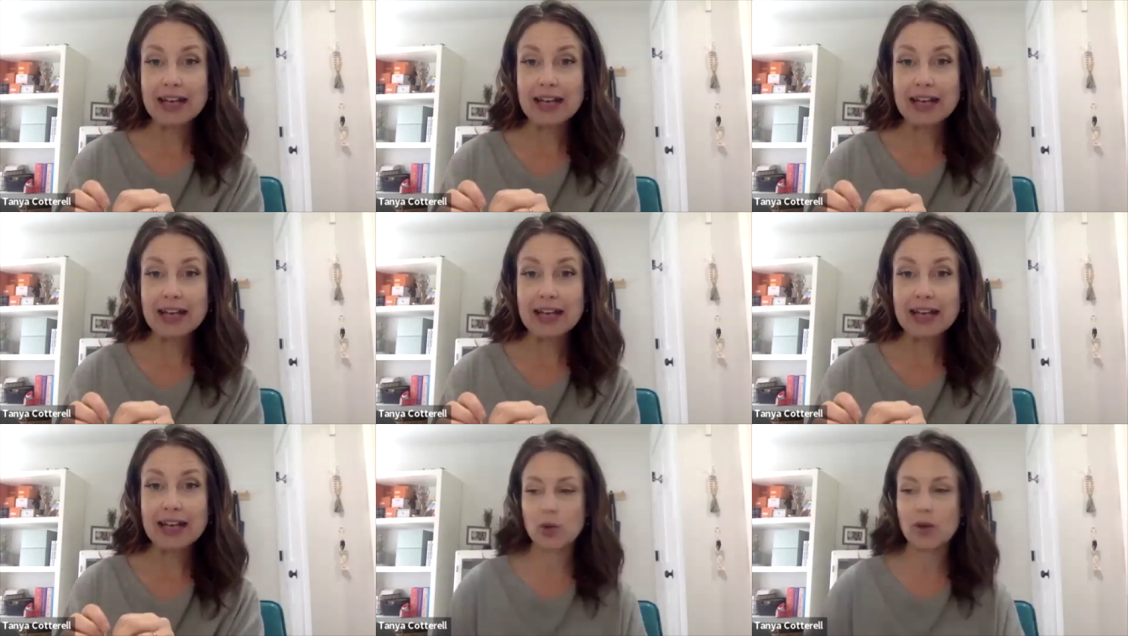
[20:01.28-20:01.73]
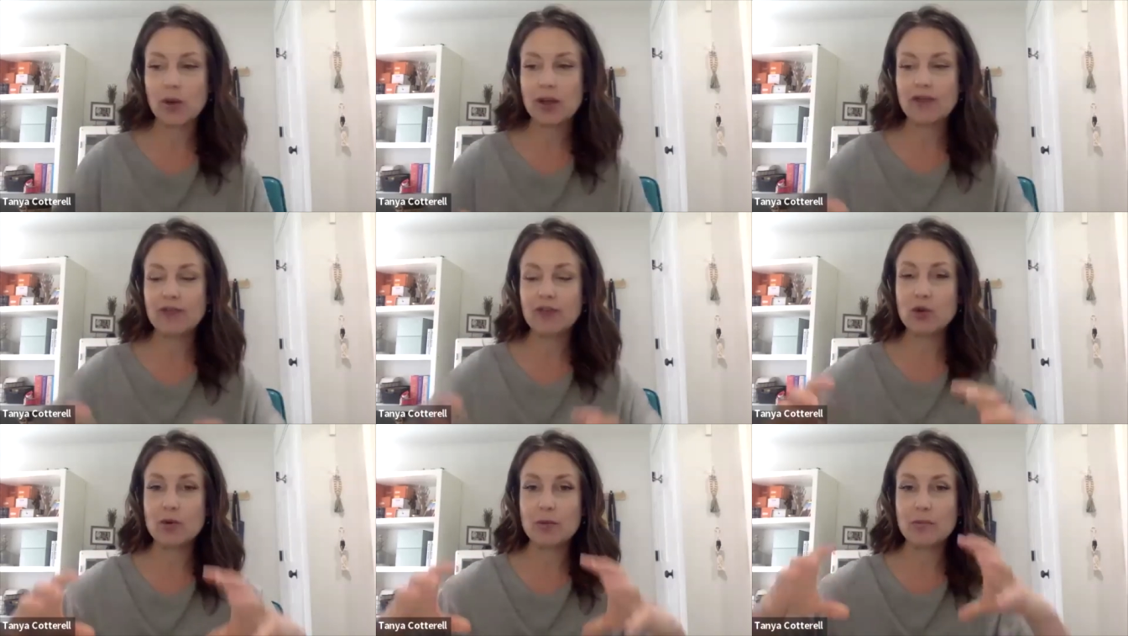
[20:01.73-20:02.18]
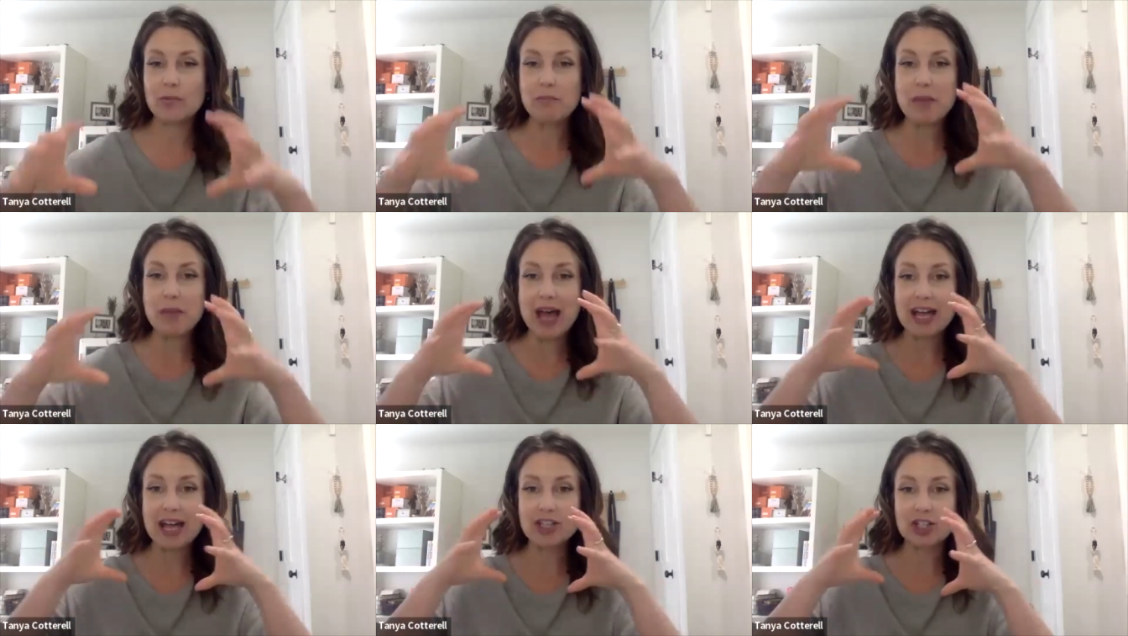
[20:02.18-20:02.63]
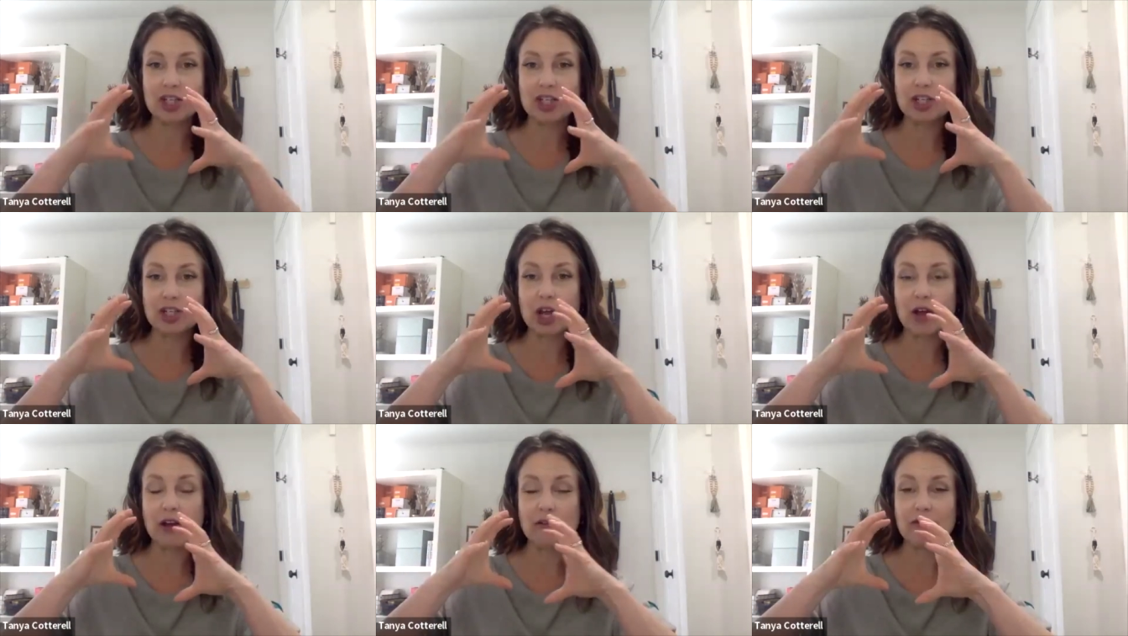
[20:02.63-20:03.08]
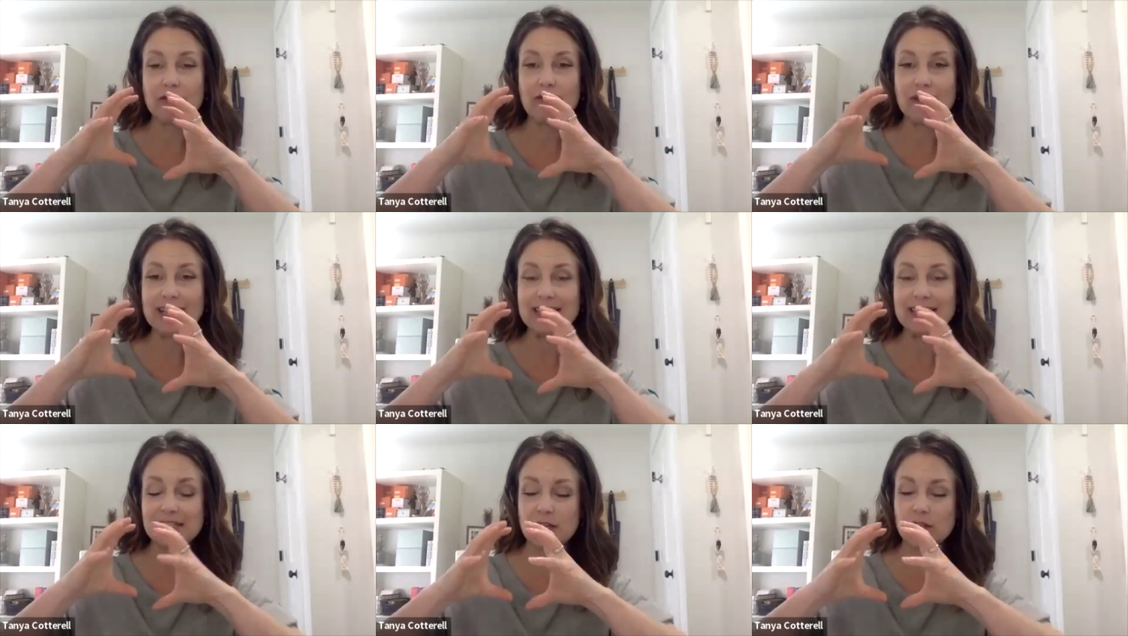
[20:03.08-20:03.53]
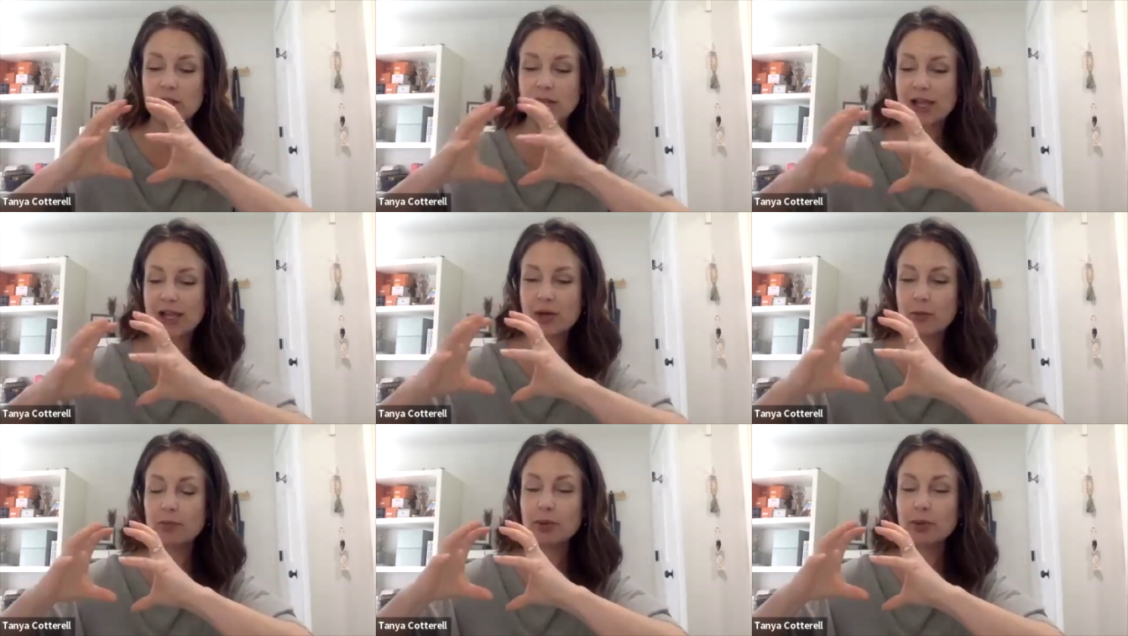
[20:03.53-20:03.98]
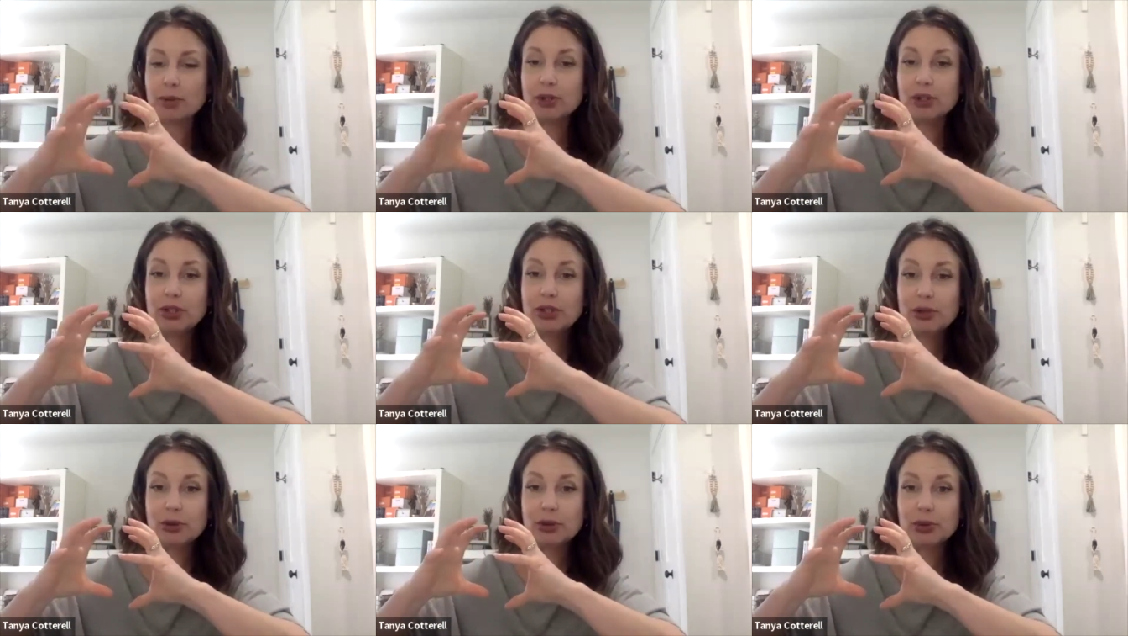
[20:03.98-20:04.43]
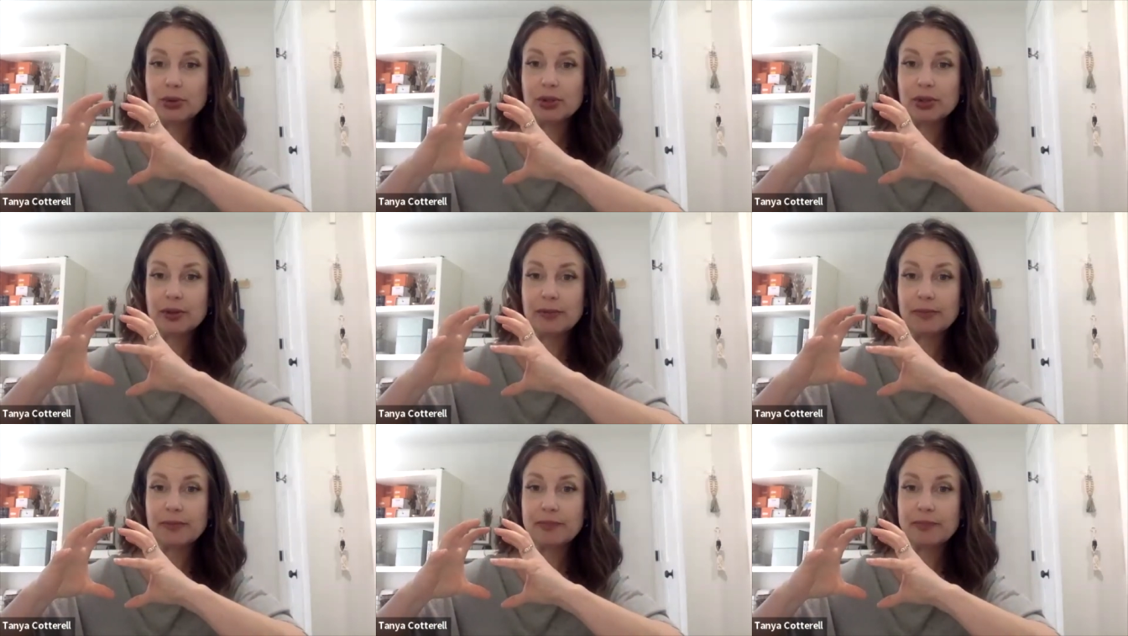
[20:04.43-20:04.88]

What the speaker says: So if you imagine a fat cell like a balloon,